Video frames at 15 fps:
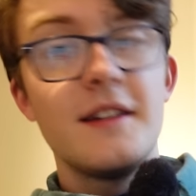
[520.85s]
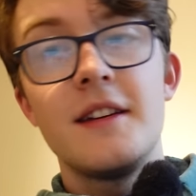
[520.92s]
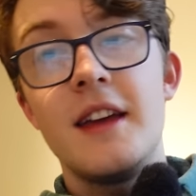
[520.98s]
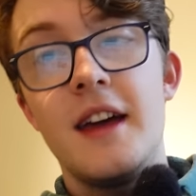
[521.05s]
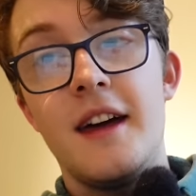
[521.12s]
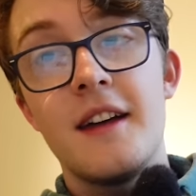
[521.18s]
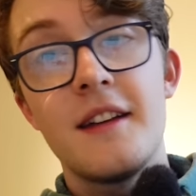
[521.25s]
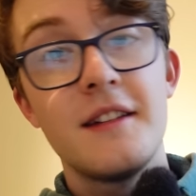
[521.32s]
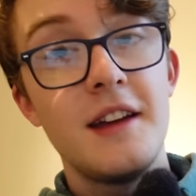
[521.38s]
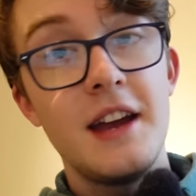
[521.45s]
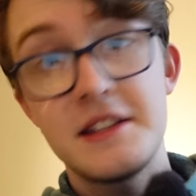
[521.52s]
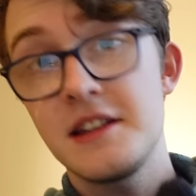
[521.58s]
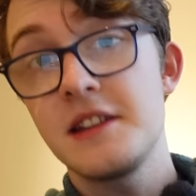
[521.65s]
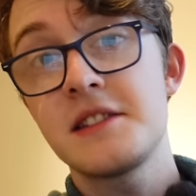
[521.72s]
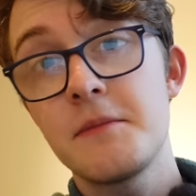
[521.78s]
Yeah,
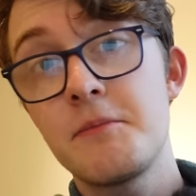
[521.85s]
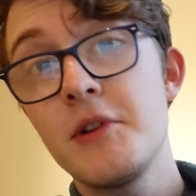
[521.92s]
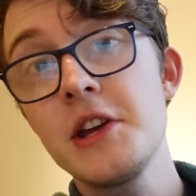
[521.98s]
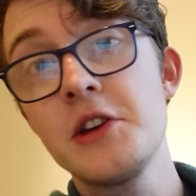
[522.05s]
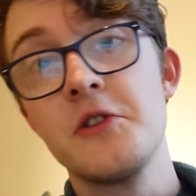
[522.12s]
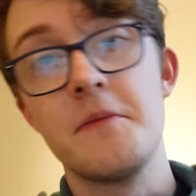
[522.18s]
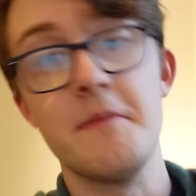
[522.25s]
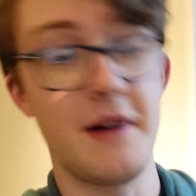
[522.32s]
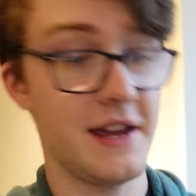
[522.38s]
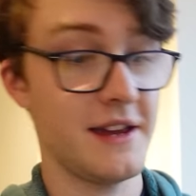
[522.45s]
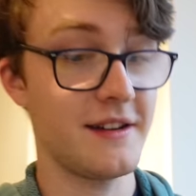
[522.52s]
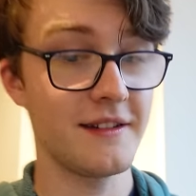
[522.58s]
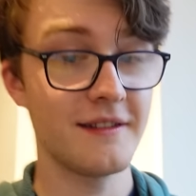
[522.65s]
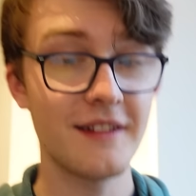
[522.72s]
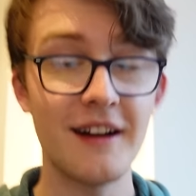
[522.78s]
it's a pretty good mic.